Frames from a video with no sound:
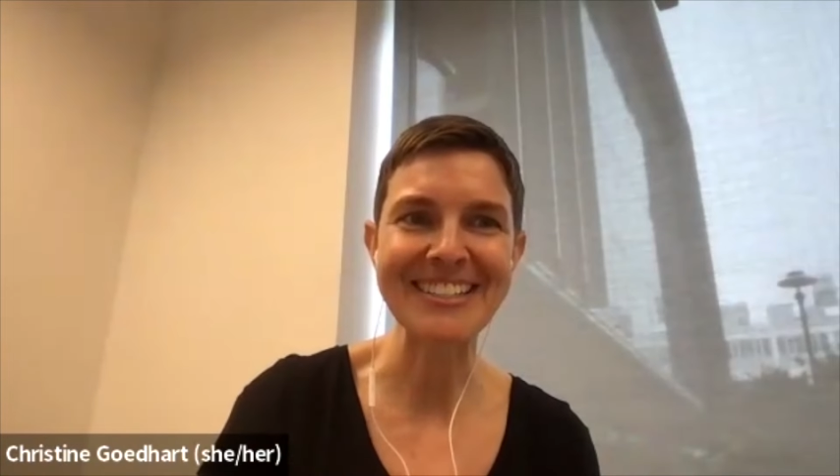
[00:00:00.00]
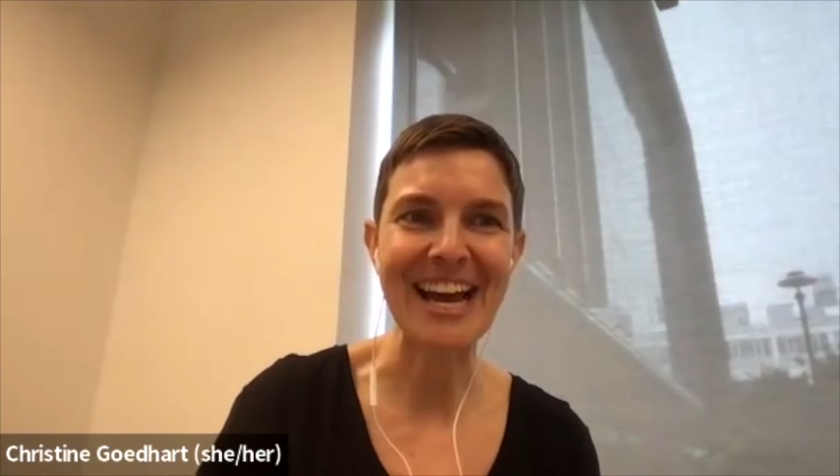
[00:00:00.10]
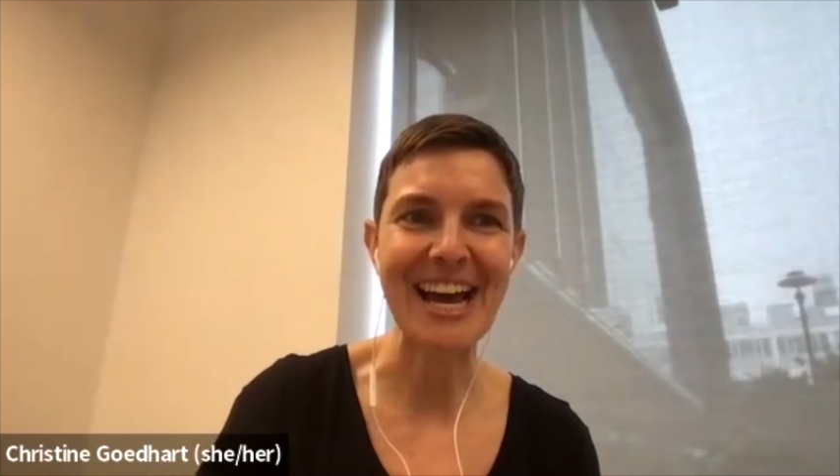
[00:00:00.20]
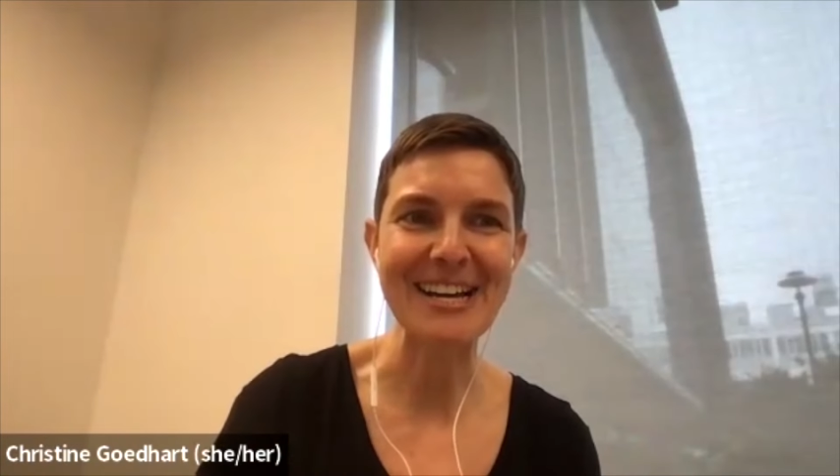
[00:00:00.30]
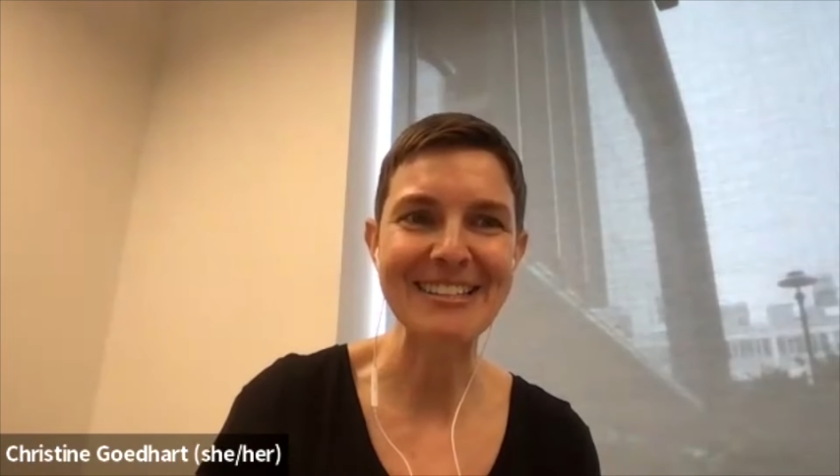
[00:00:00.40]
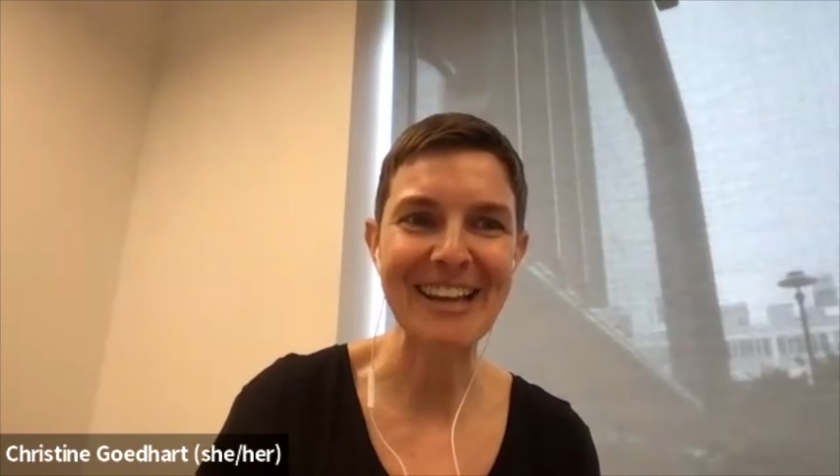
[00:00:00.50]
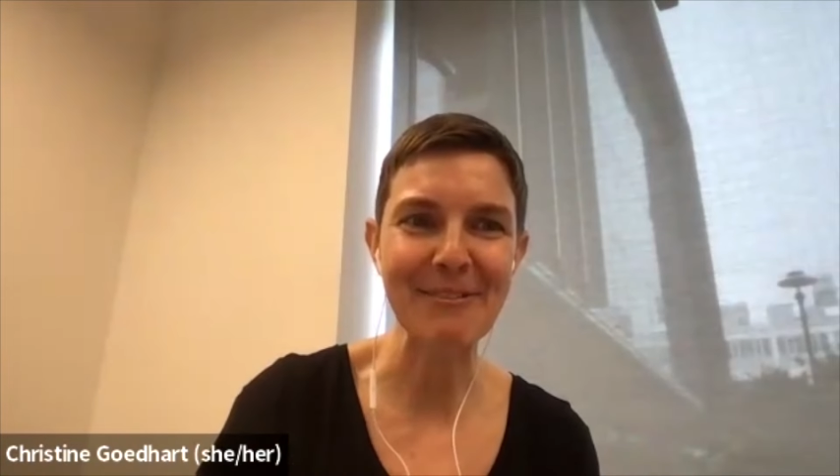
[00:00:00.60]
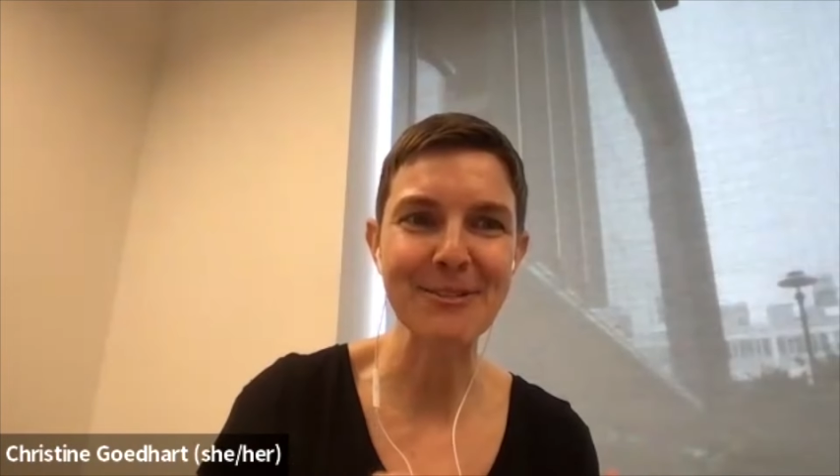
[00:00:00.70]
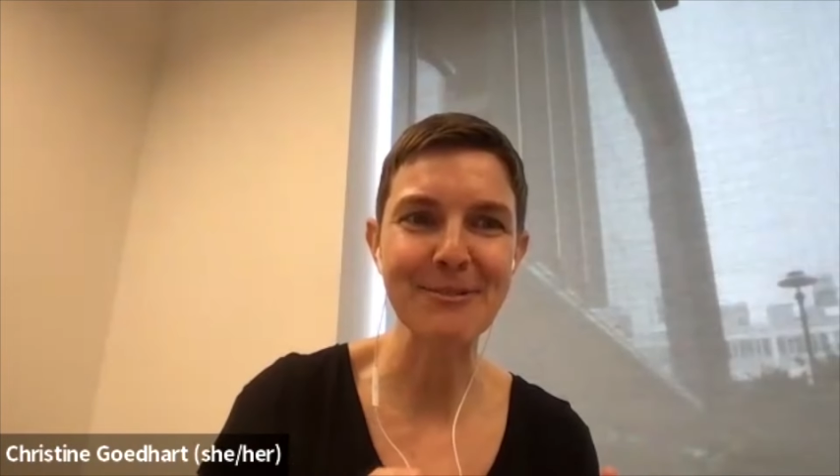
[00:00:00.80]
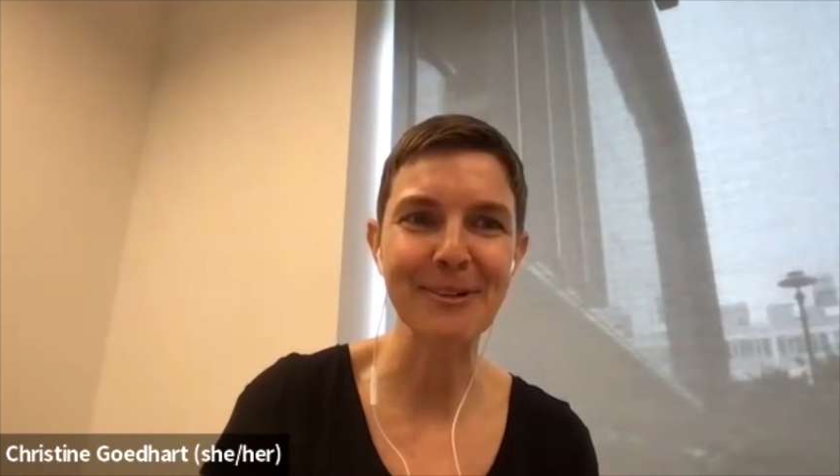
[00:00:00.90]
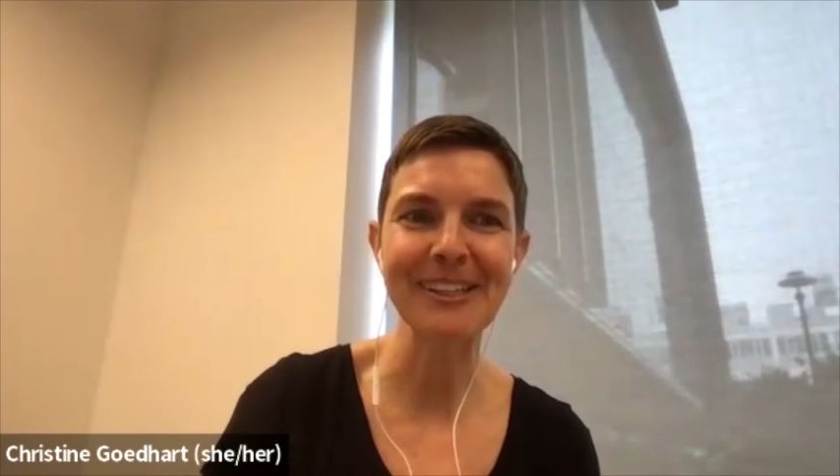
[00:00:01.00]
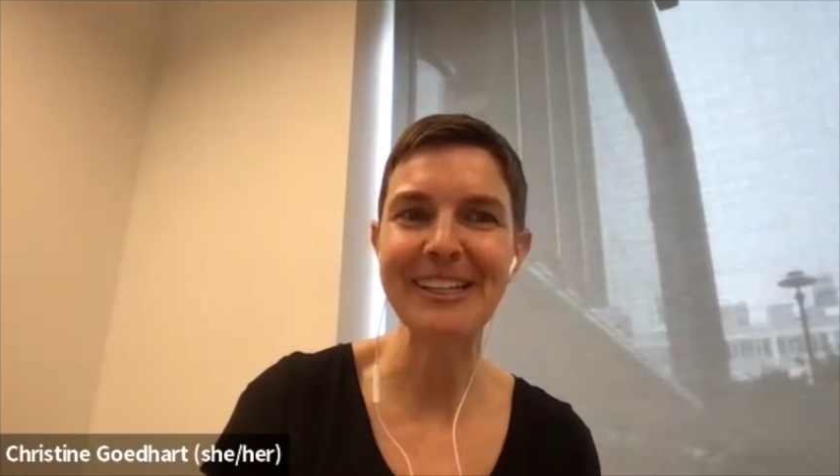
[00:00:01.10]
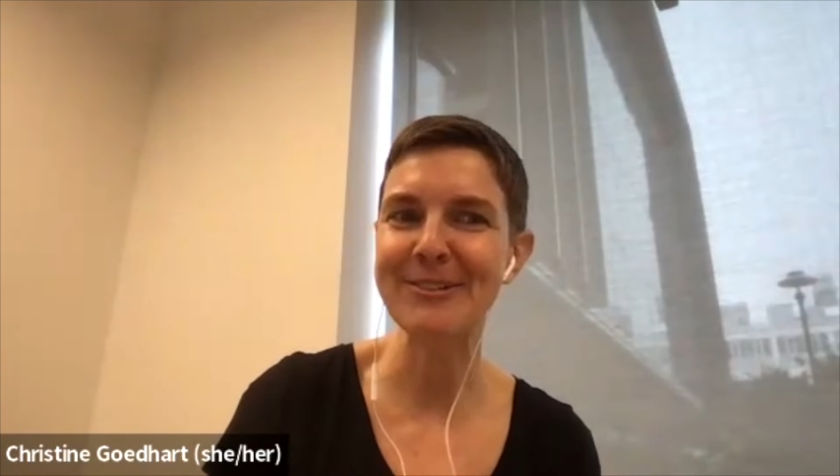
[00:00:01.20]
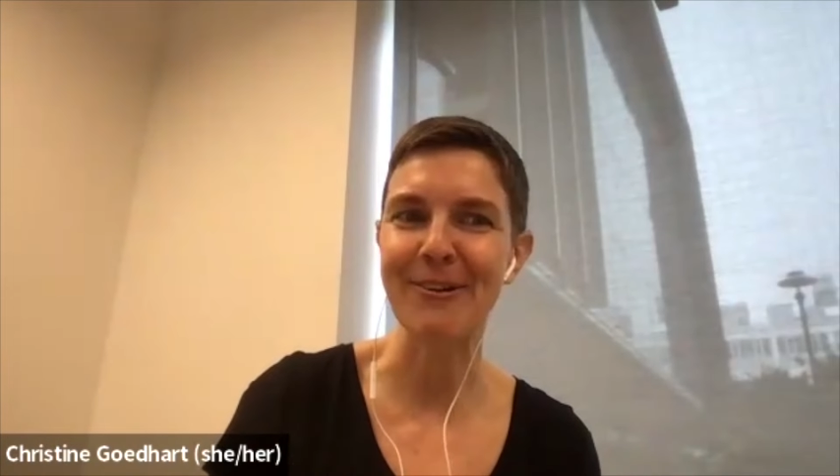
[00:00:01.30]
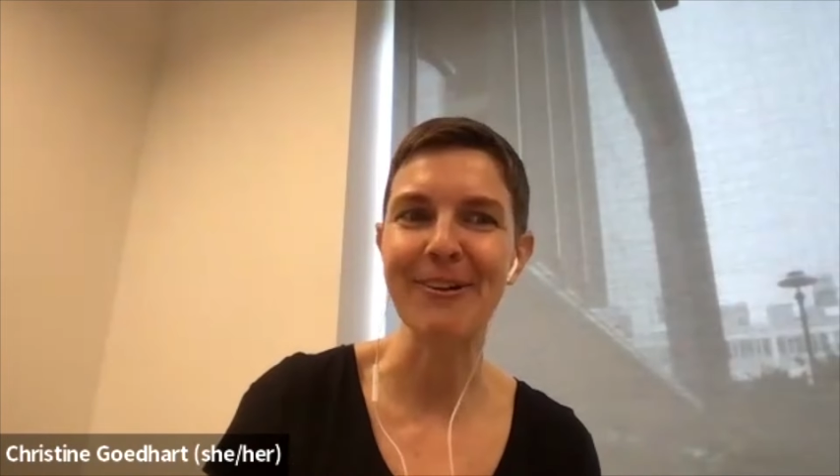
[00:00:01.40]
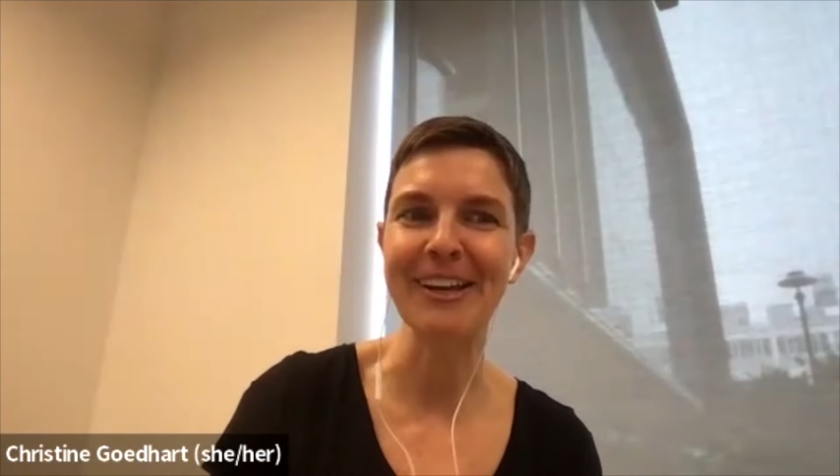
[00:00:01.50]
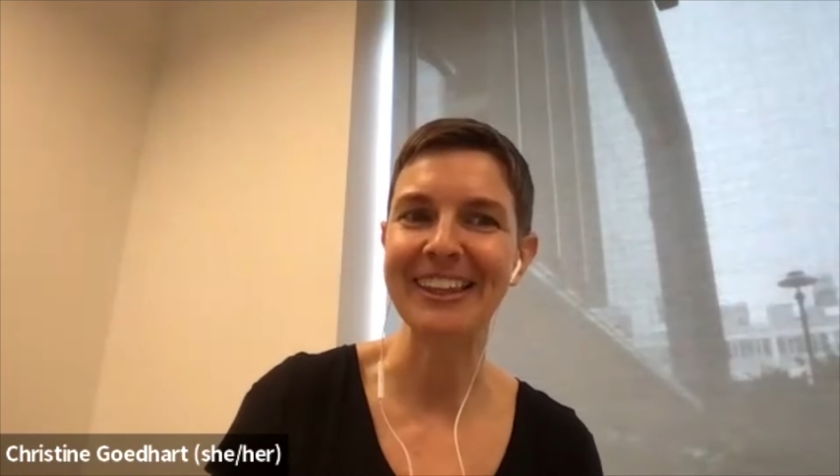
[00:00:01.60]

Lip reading: that was really drawing